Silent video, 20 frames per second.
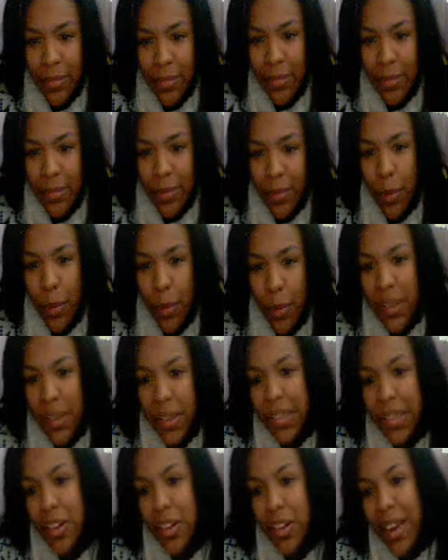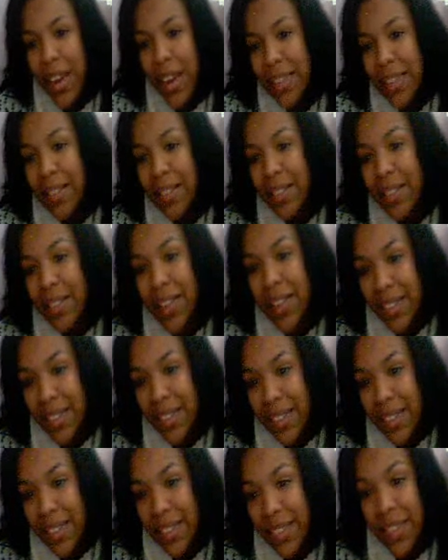and was not in the least a
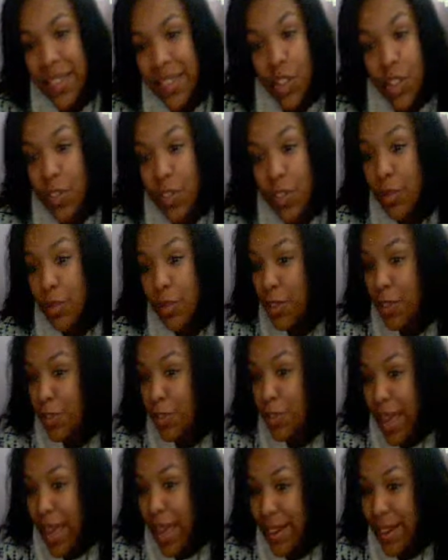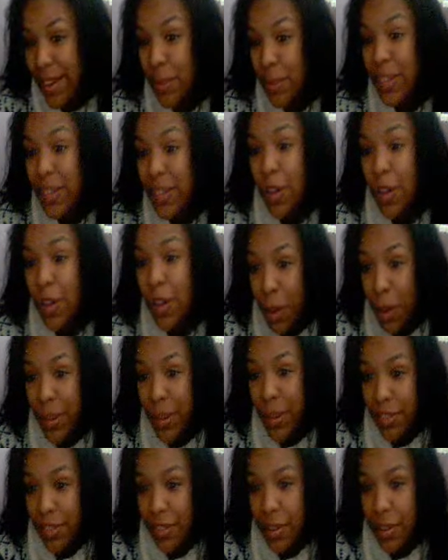stingy sort of man, and was always
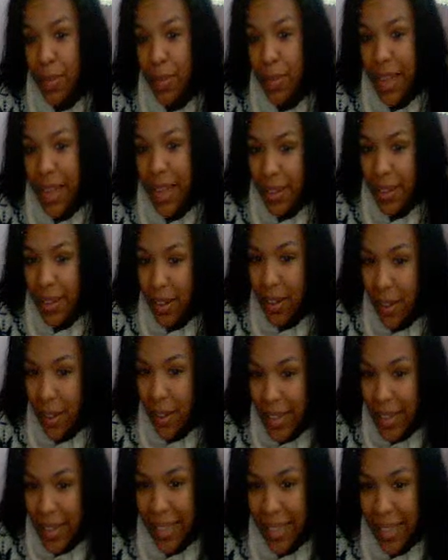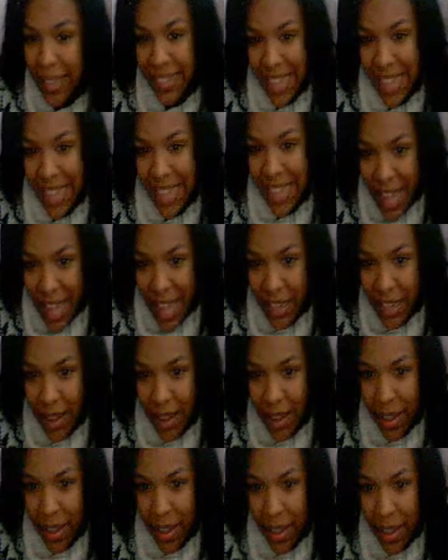very melancholy and sad,
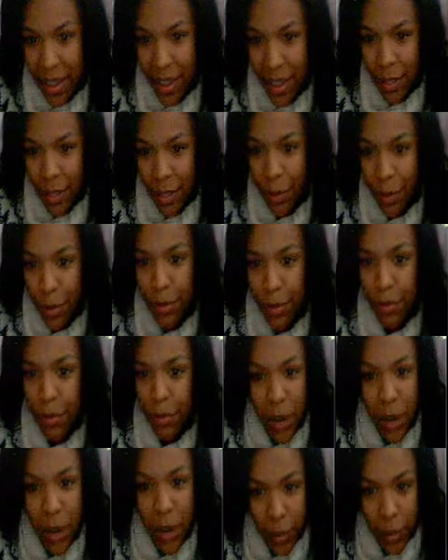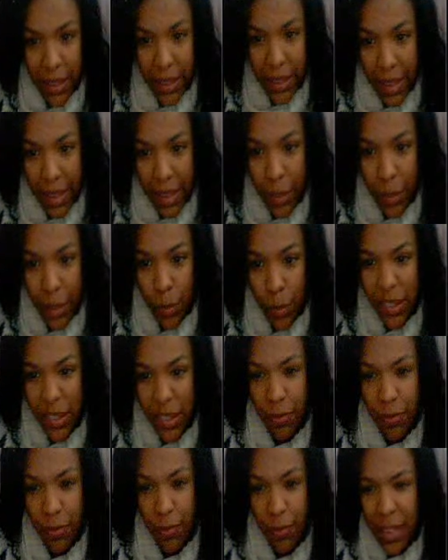though frequently he was
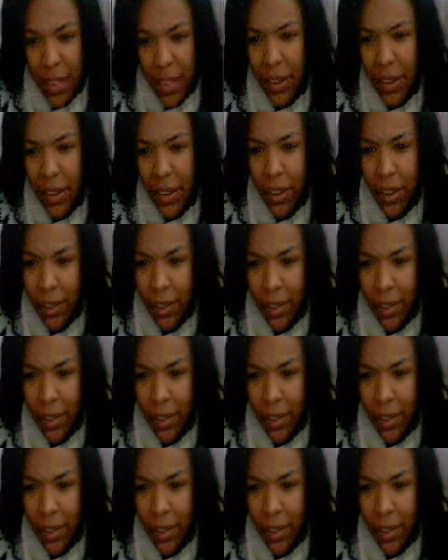feeling good.